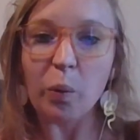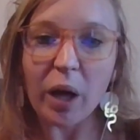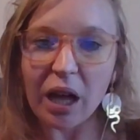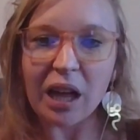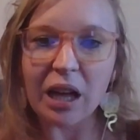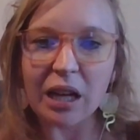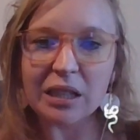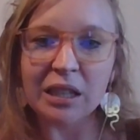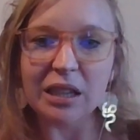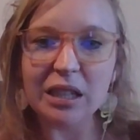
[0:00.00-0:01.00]
"What?
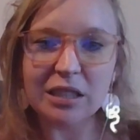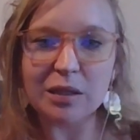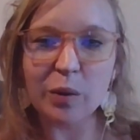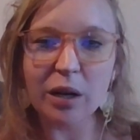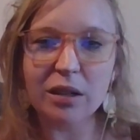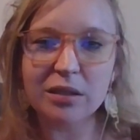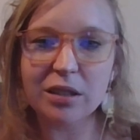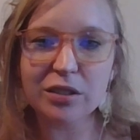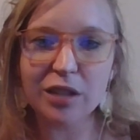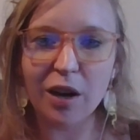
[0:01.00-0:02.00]
These squirrels
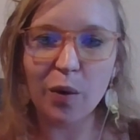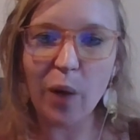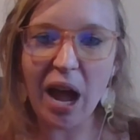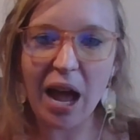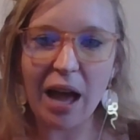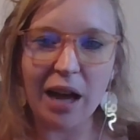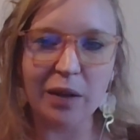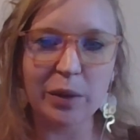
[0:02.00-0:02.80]
are so whack!